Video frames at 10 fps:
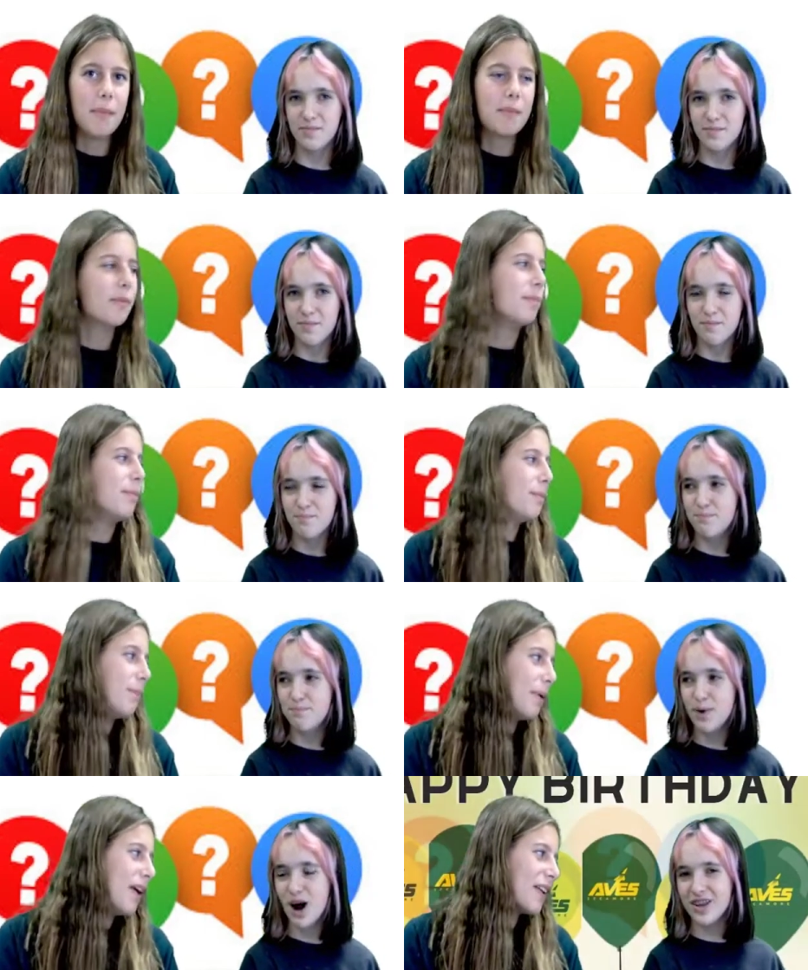Speaker 1: up,
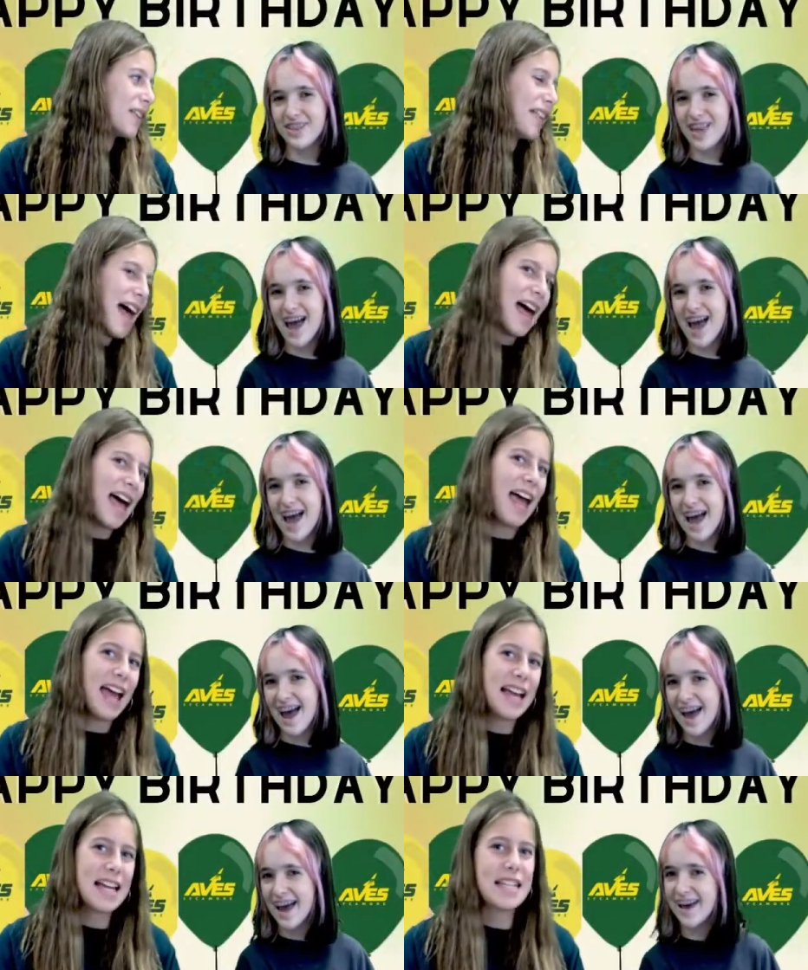
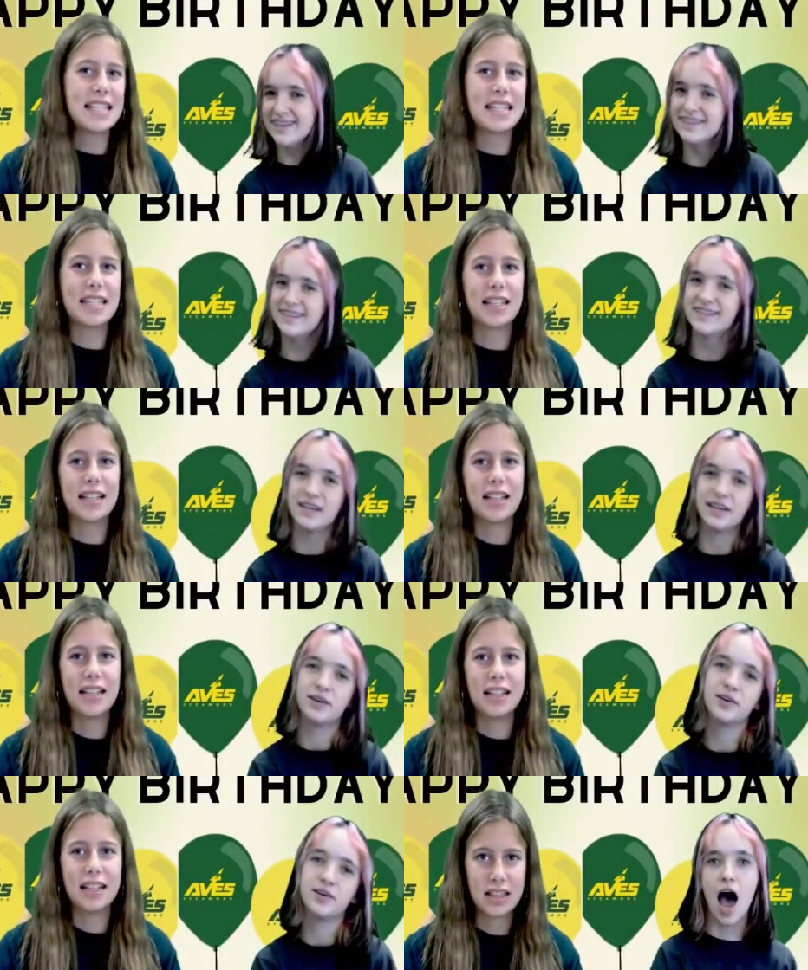birthdays!
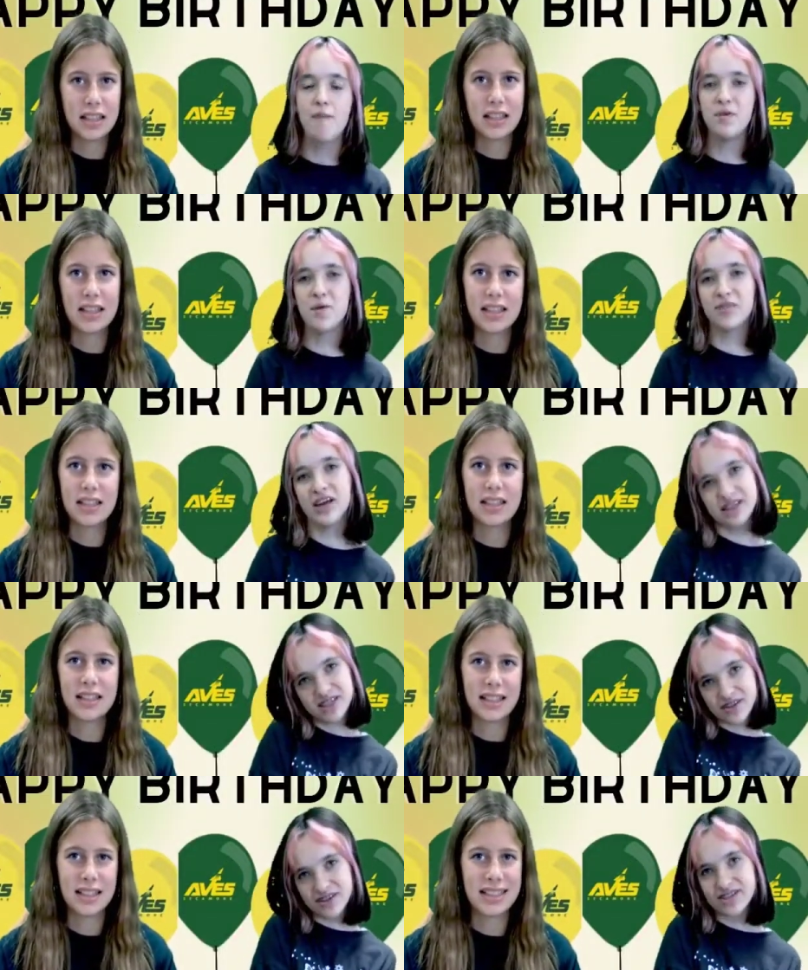Happy birthday to
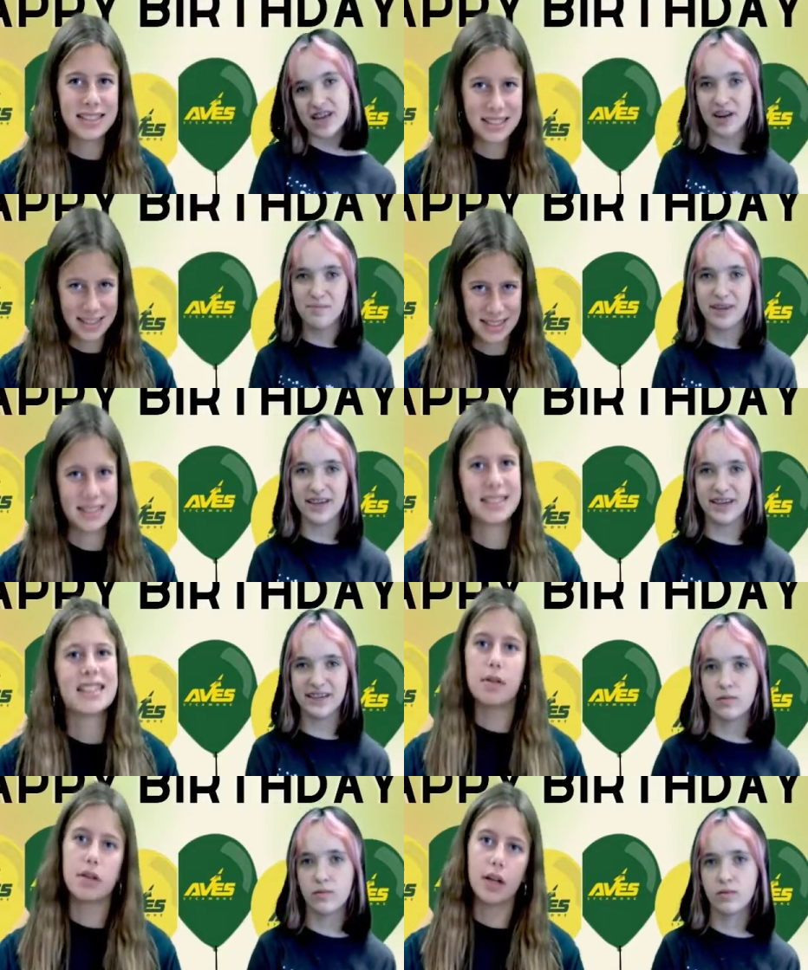student Jenna P.
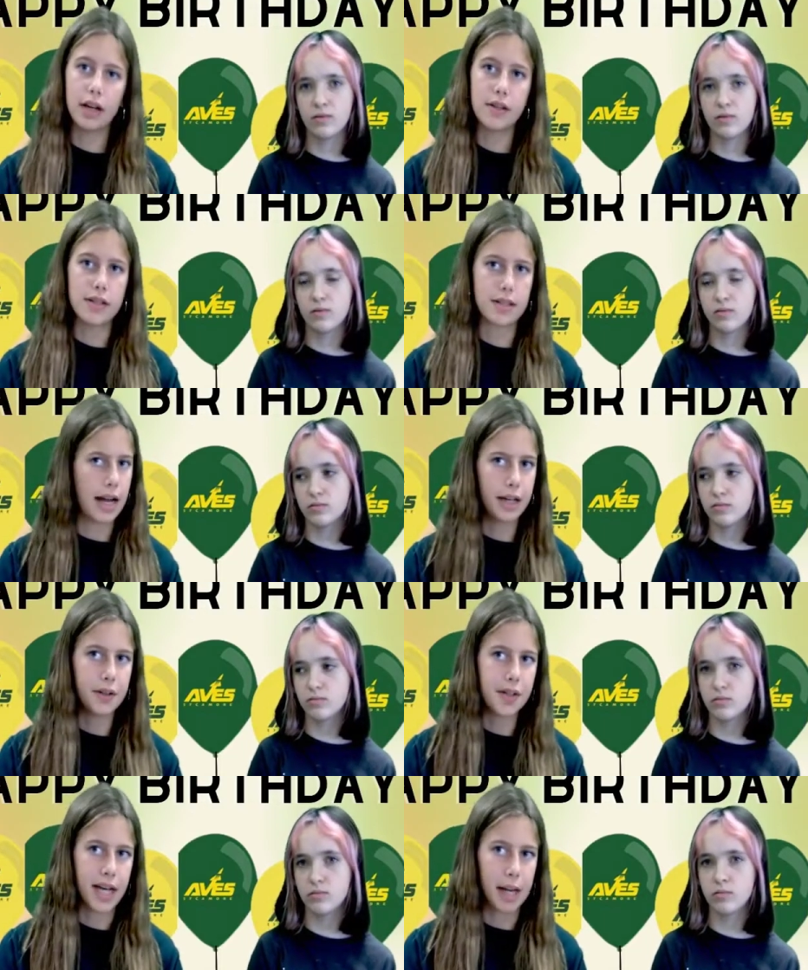Mr. Harris is not
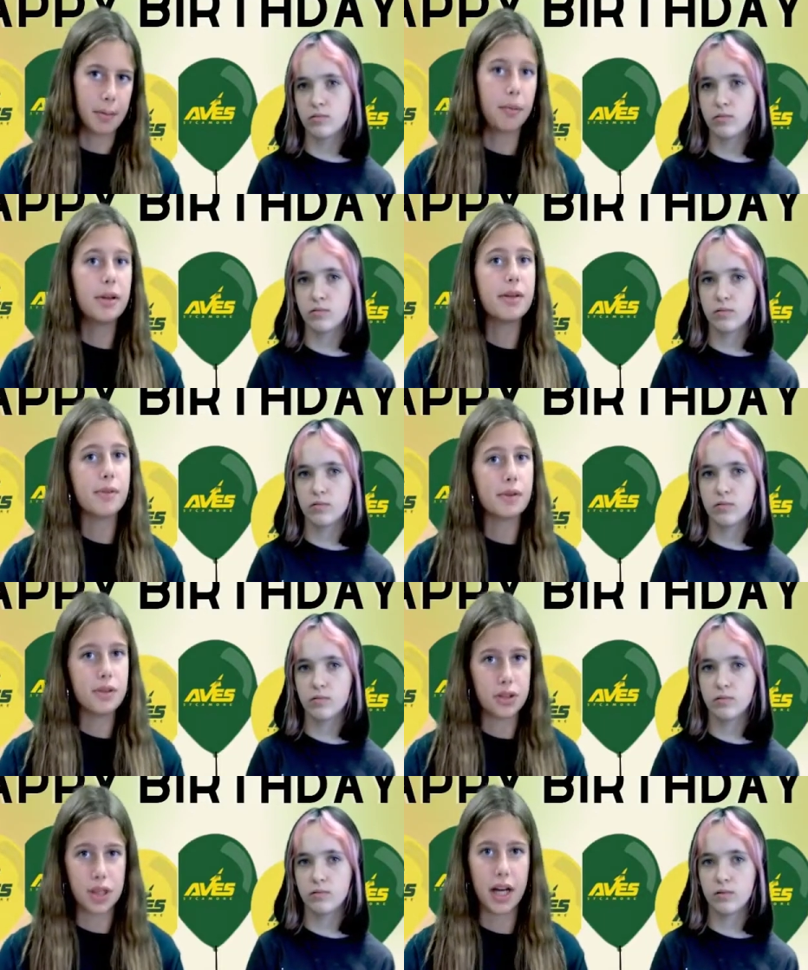here
Speaker 2: today, but we will
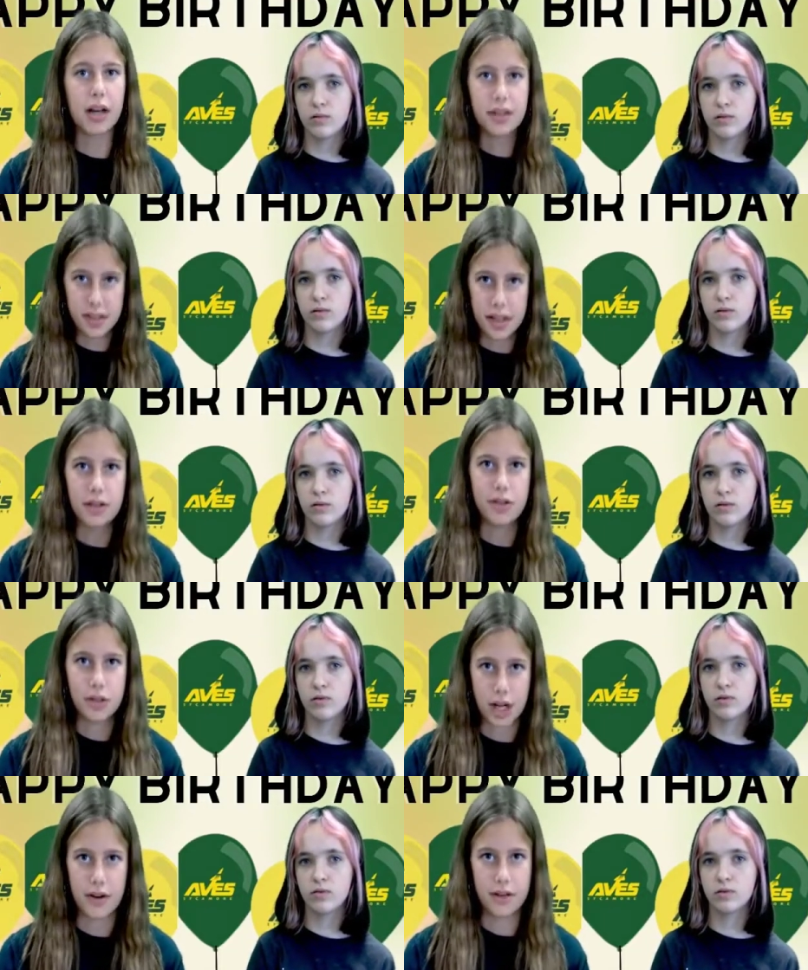share, still
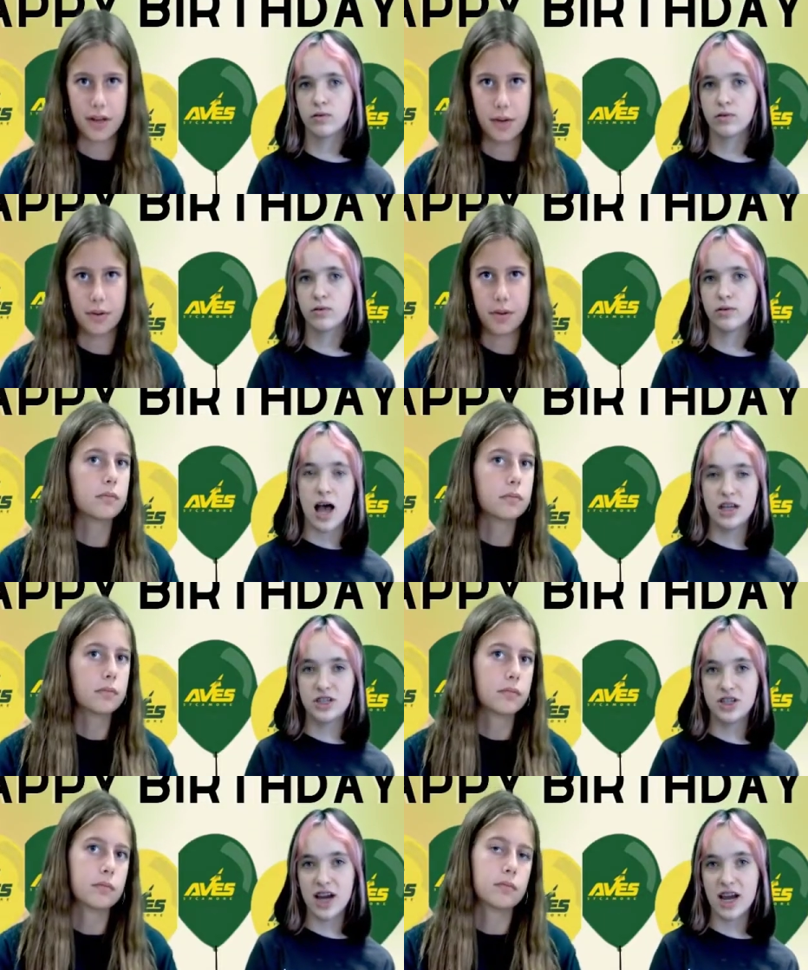share his notes.
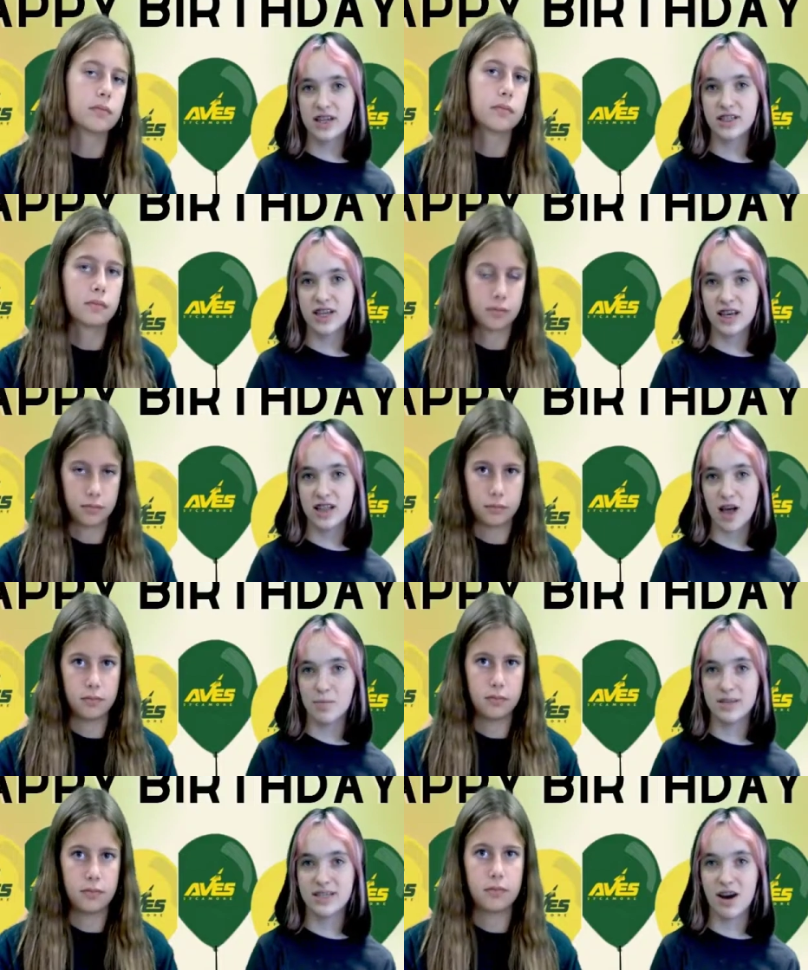
Speaker 1: SJH Ski
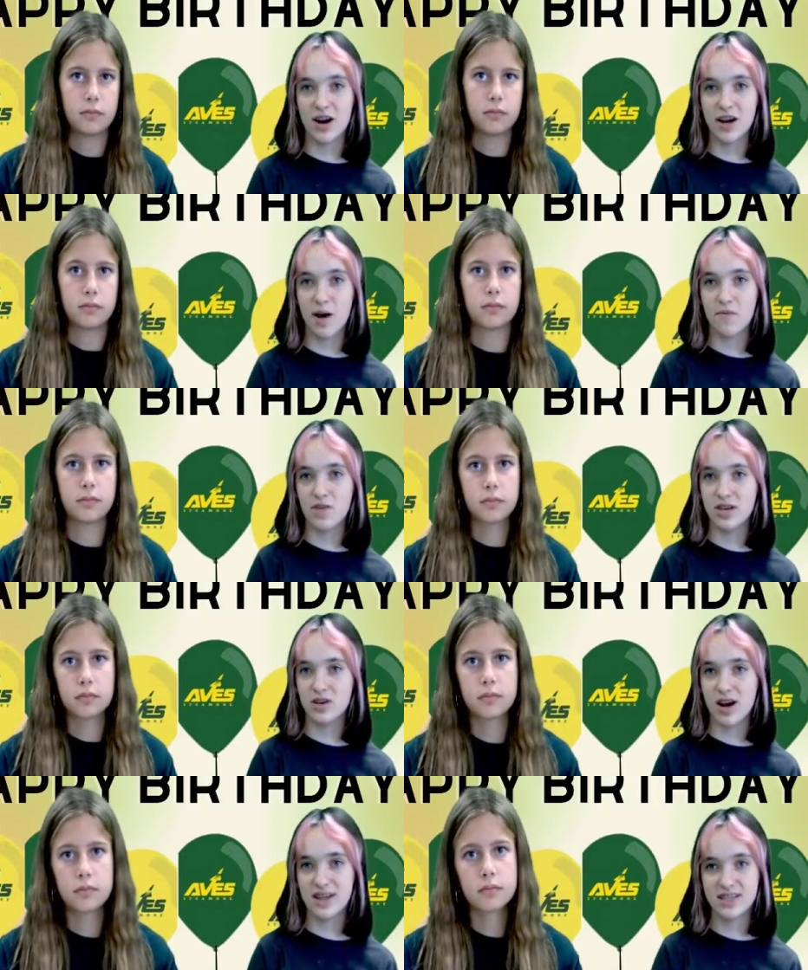Club is gearing up for the
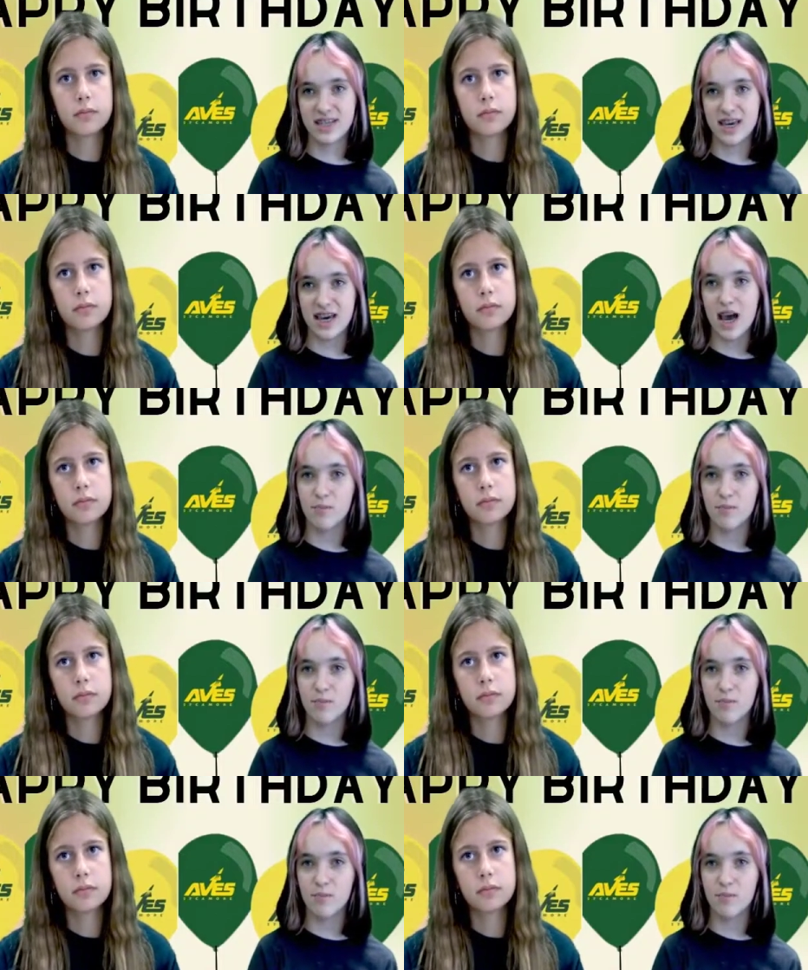great ski and